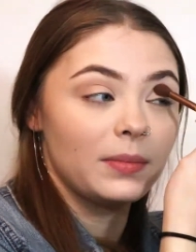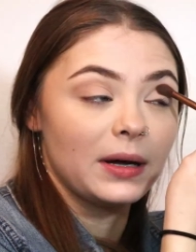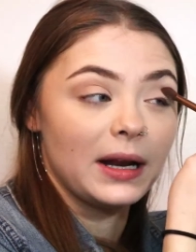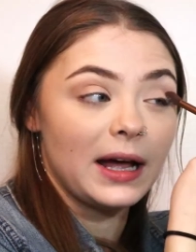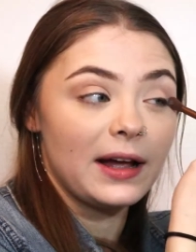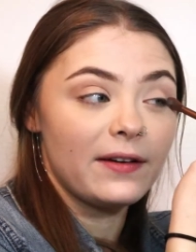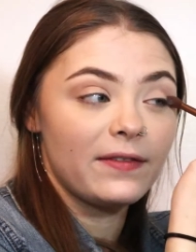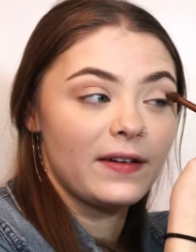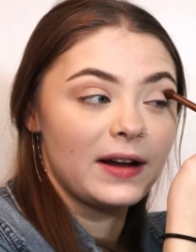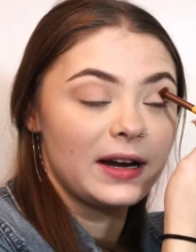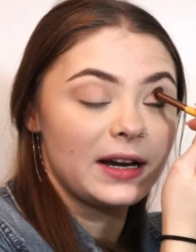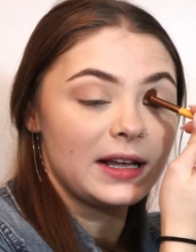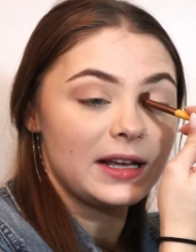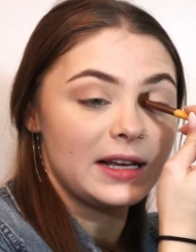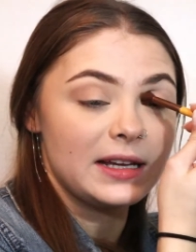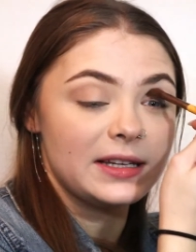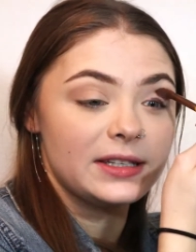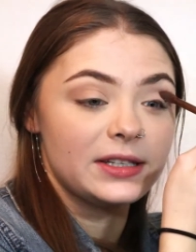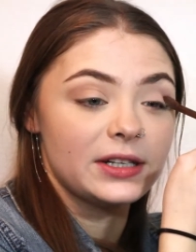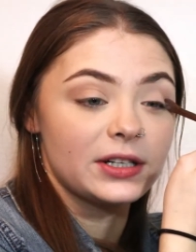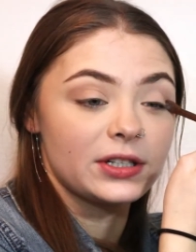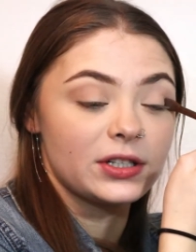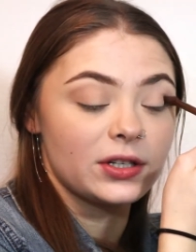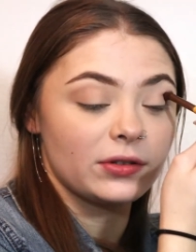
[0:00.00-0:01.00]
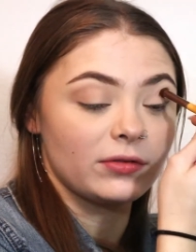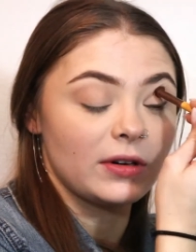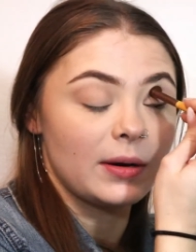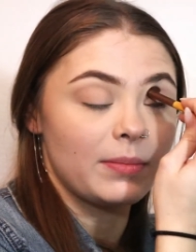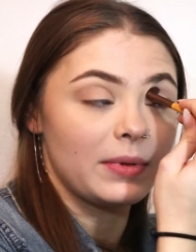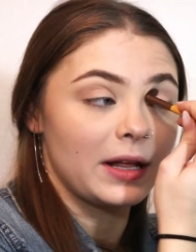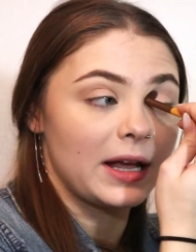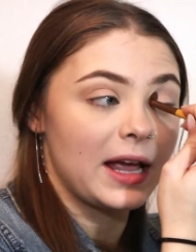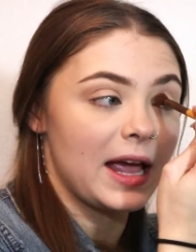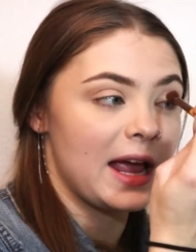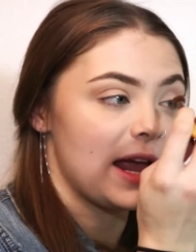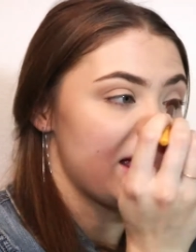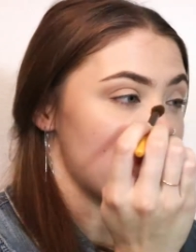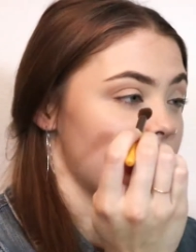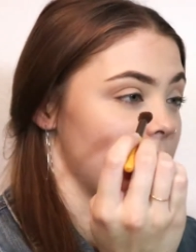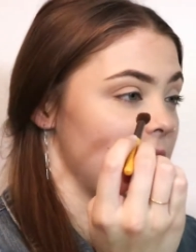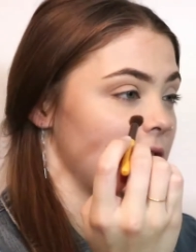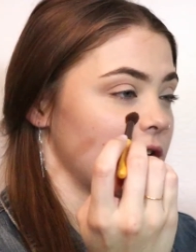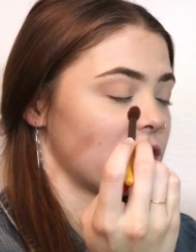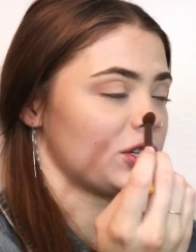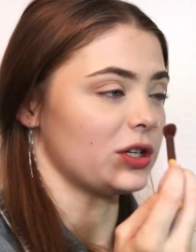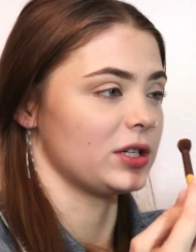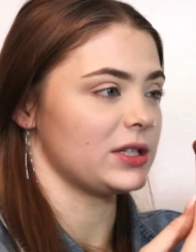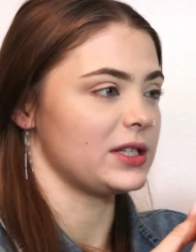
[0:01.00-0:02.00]
but I find it easier to replicate and
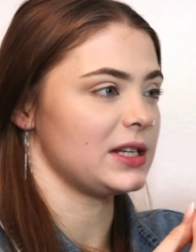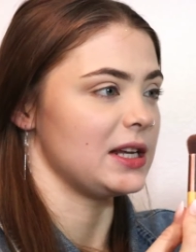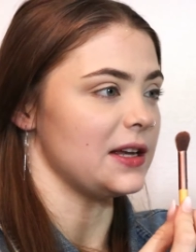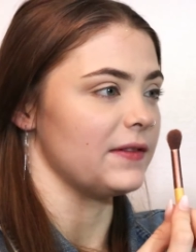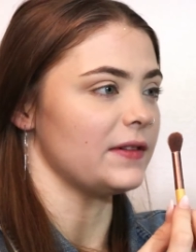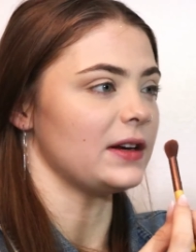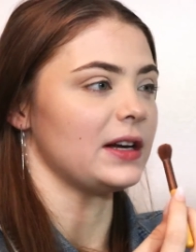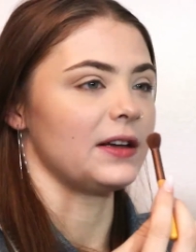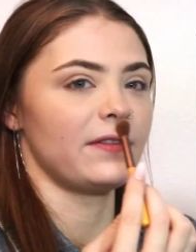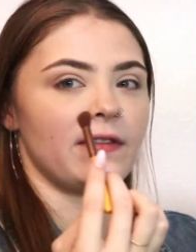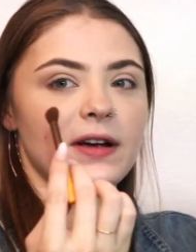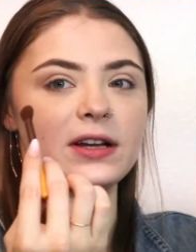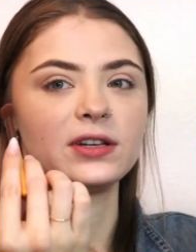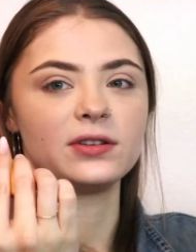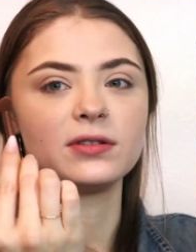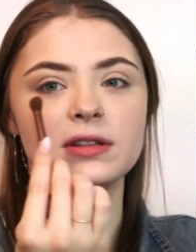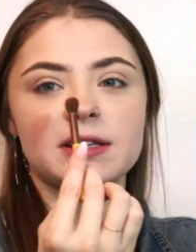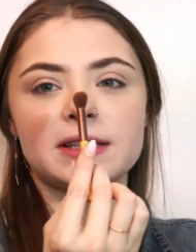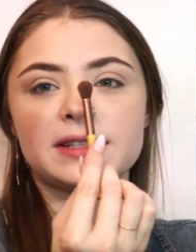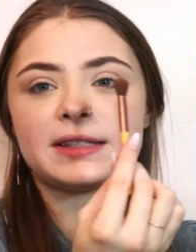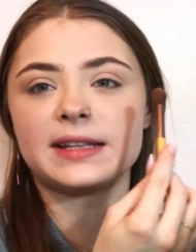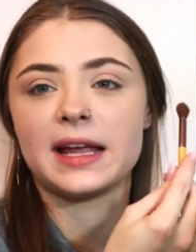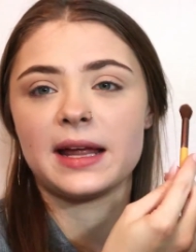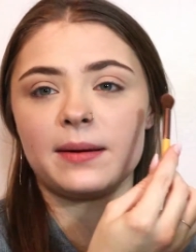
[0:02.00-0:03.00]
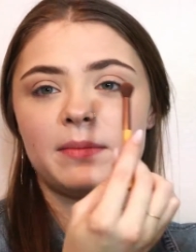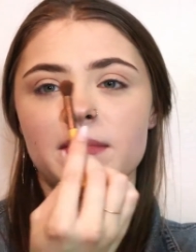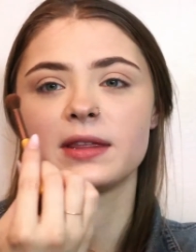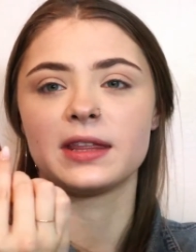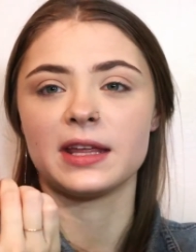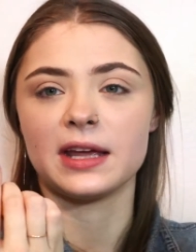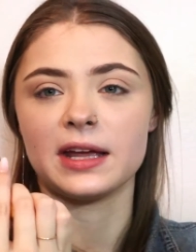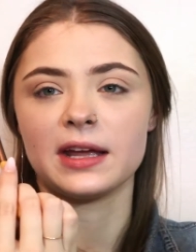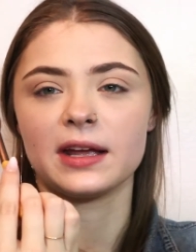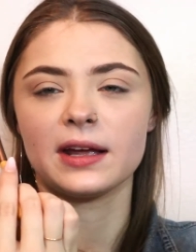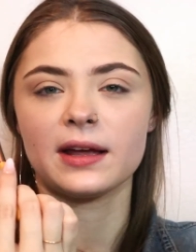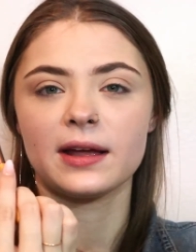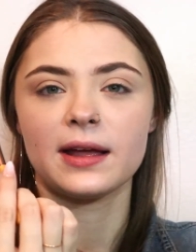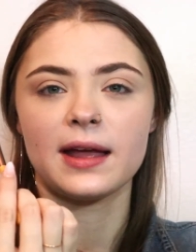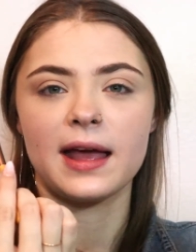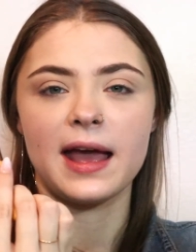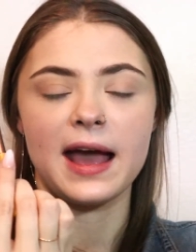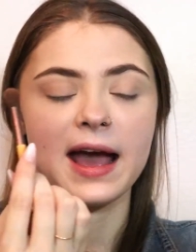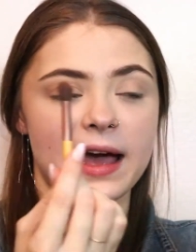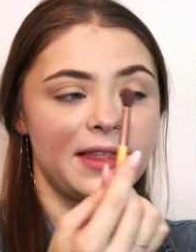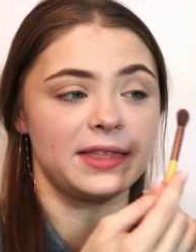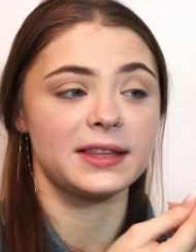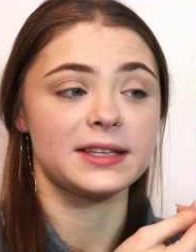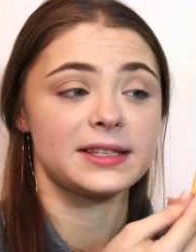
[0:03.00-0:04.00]
make sure it's even if I do the same thing
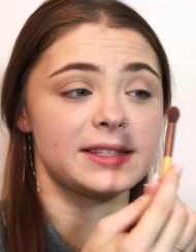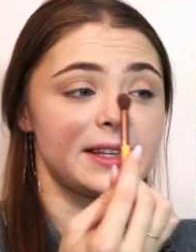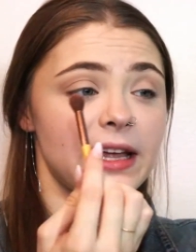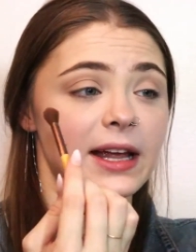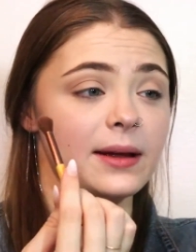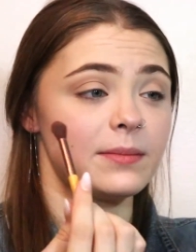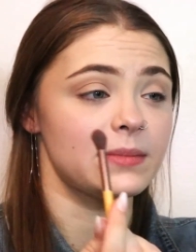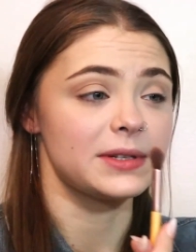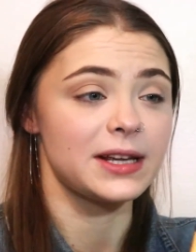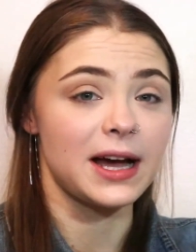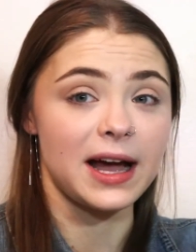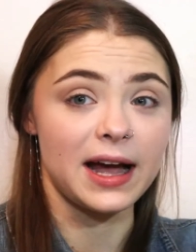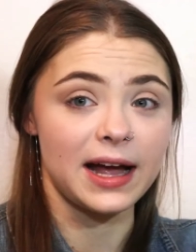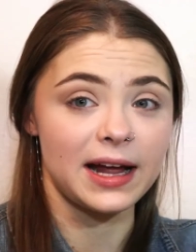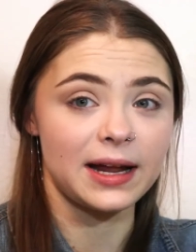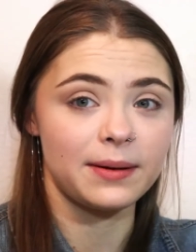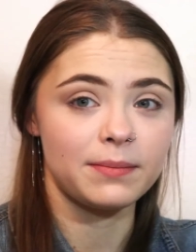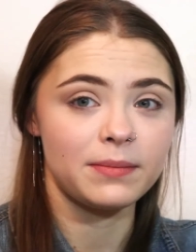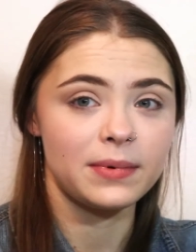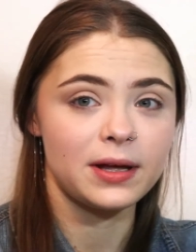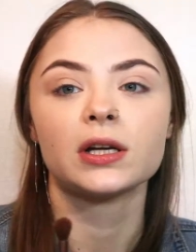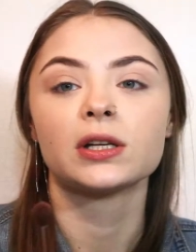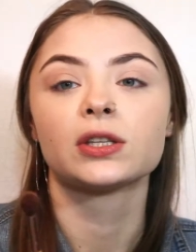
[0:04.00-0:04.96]
at the same time.